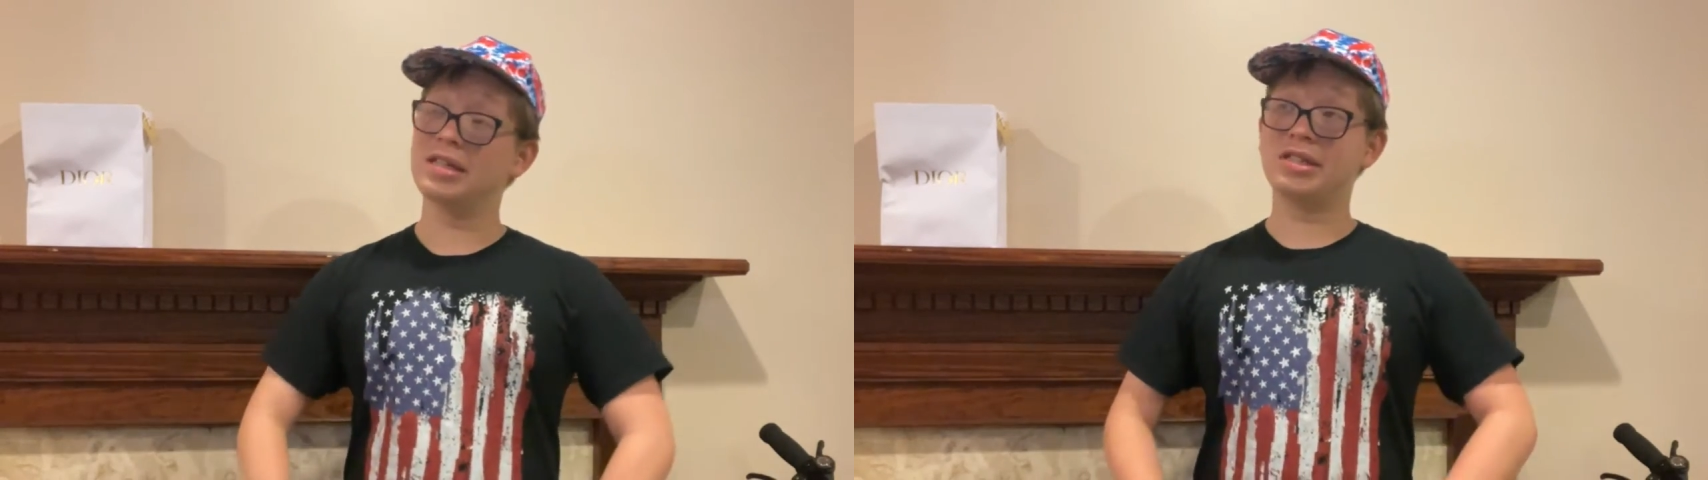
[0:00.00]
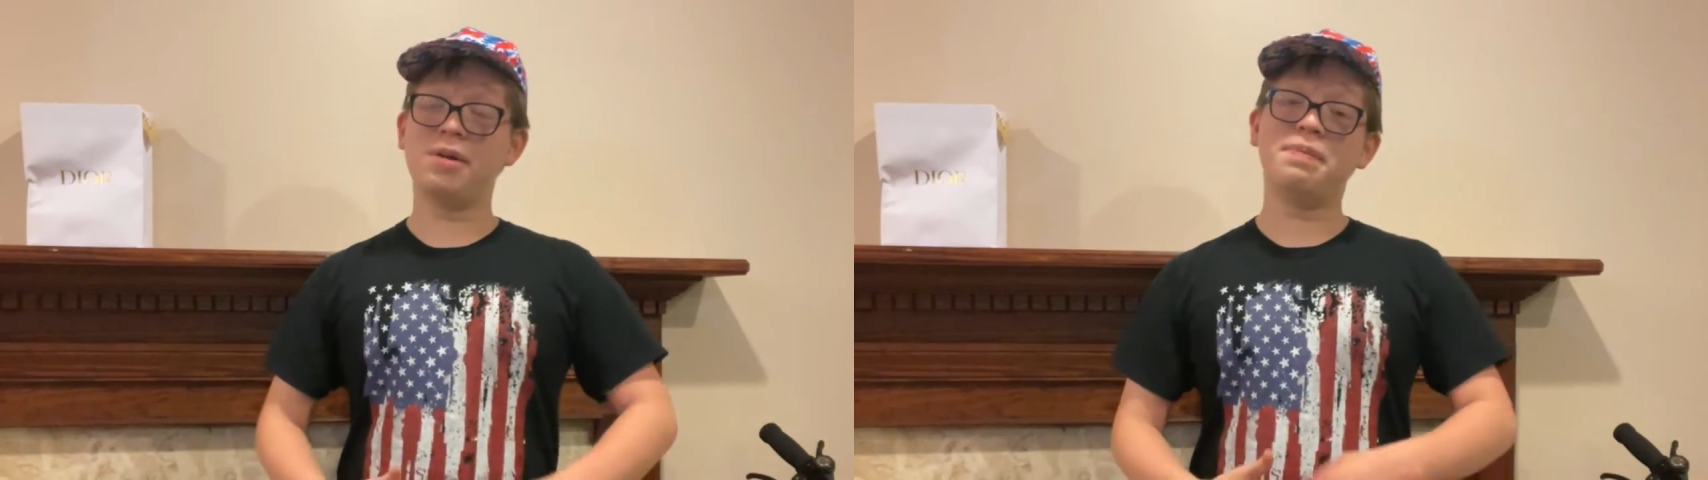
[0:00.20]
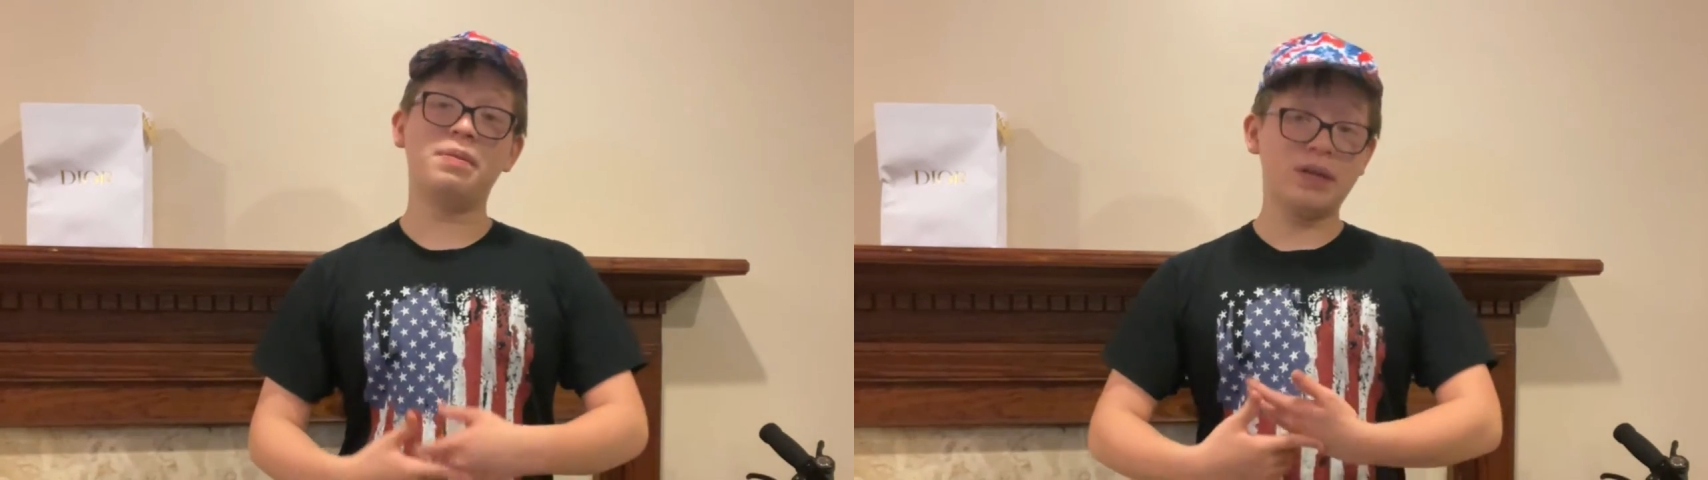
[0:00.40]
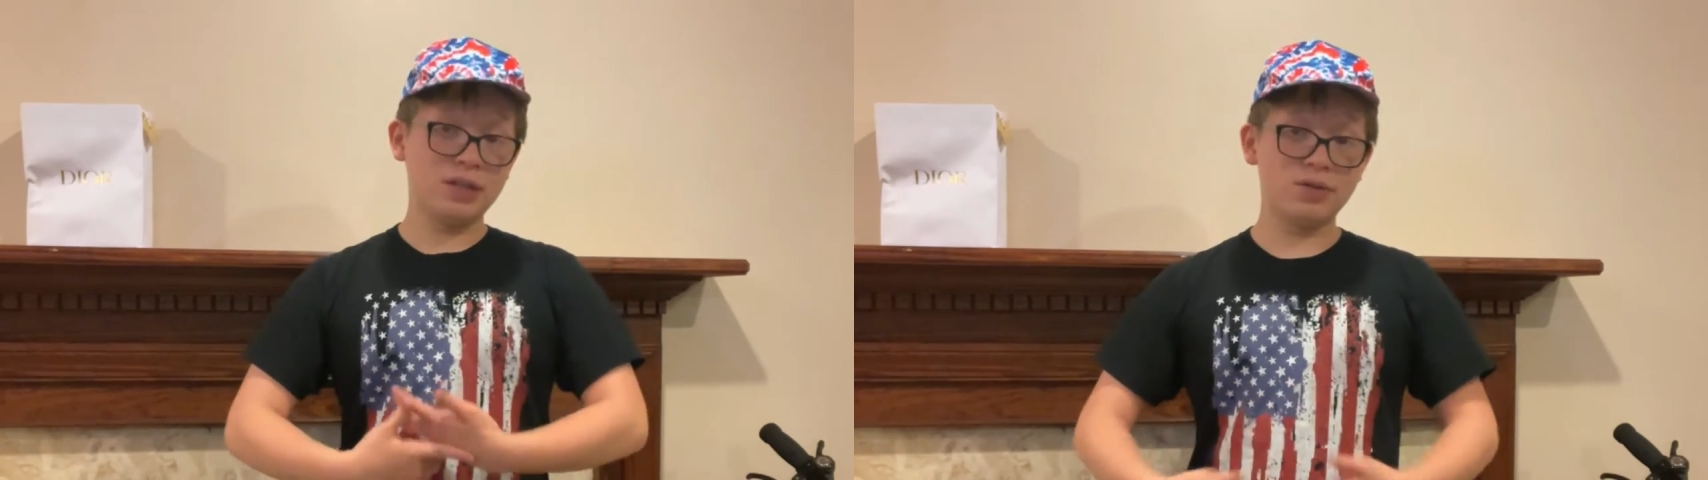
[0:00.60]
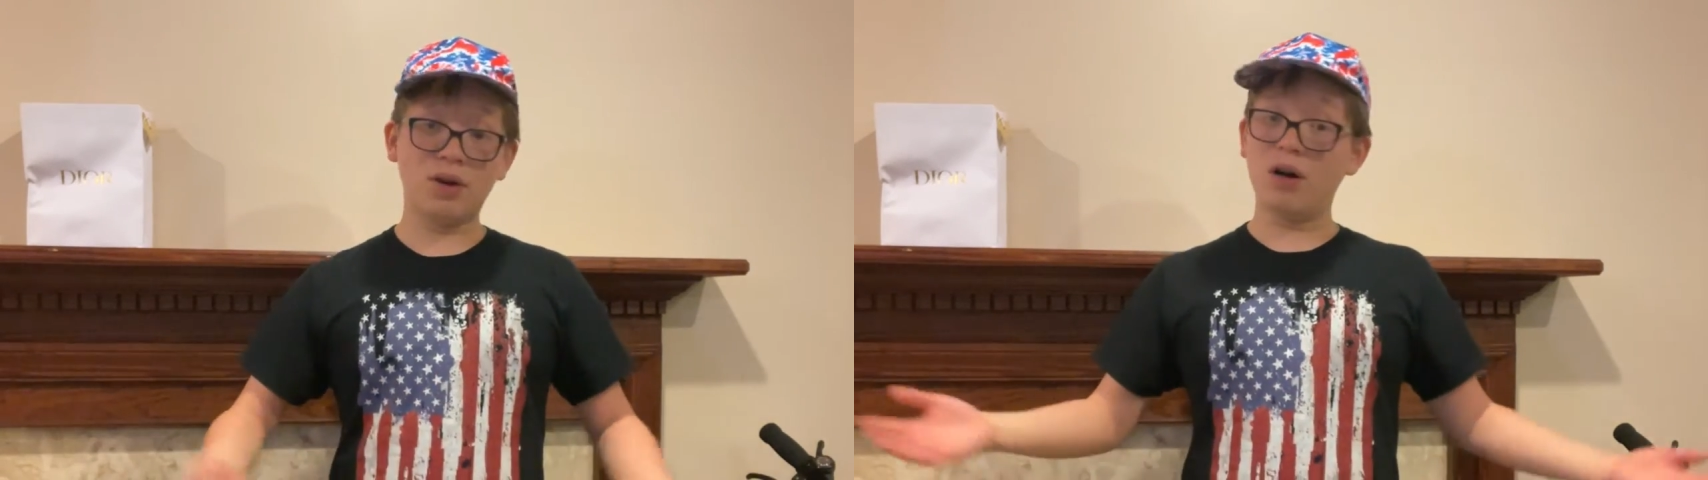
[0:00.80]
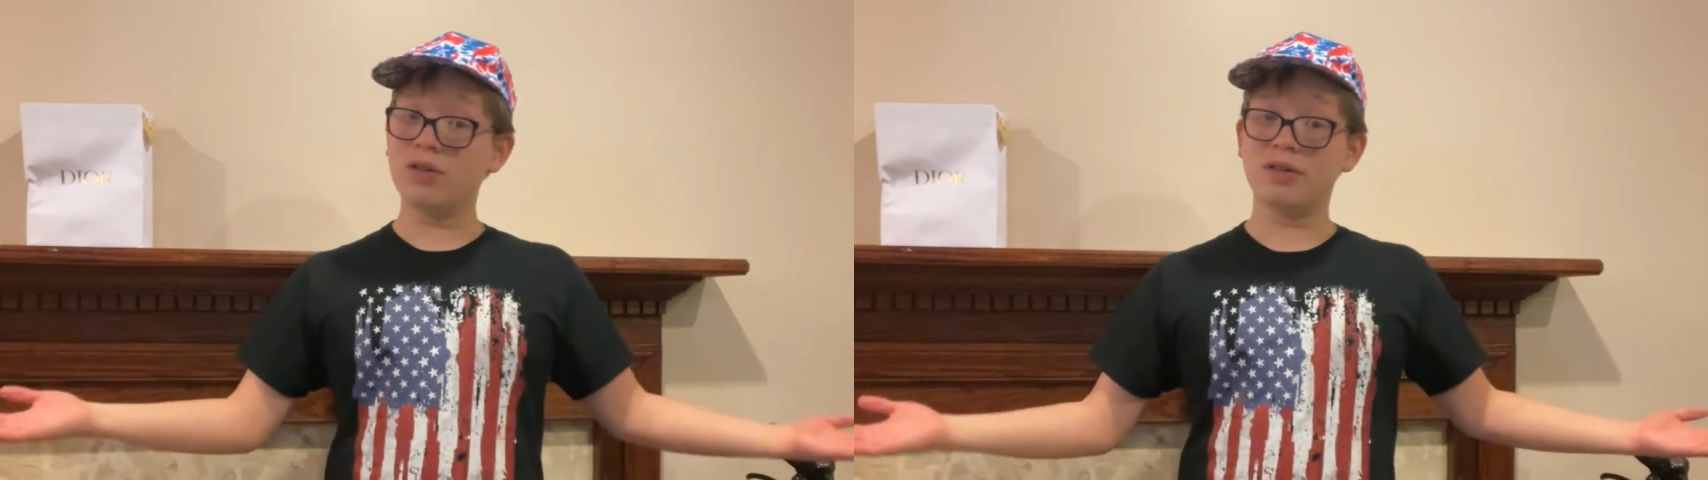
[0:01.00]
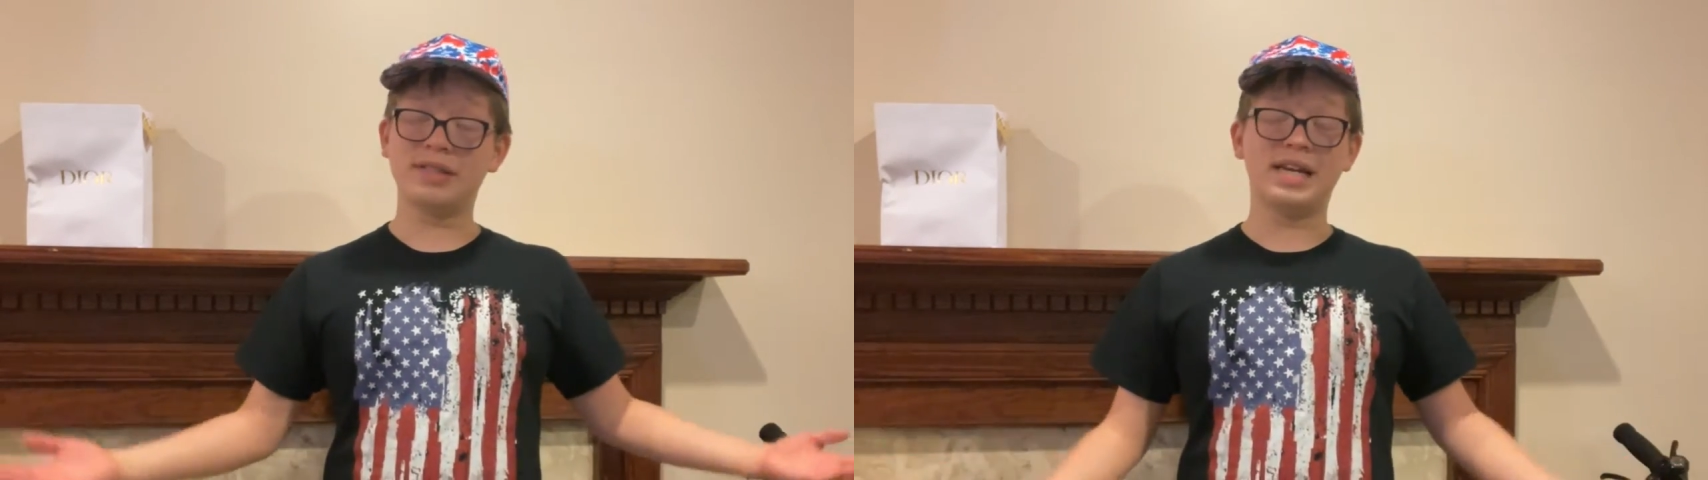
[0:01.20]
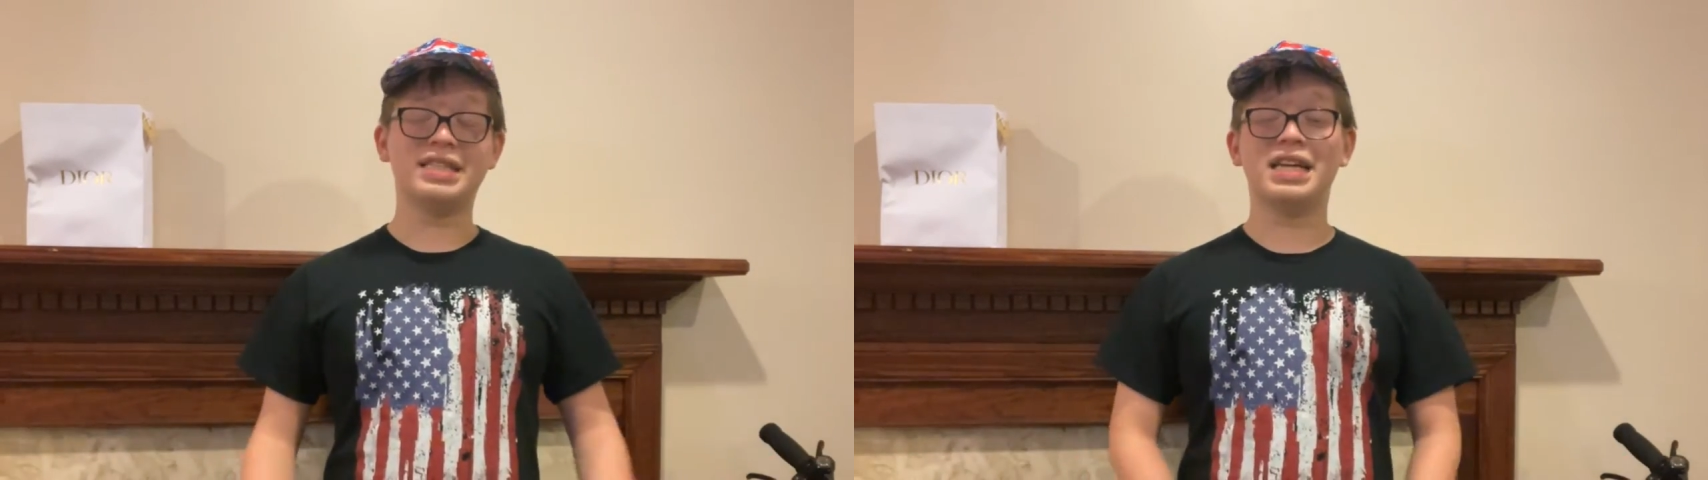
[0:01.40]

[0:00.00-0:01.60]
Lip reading: some people can do all those things.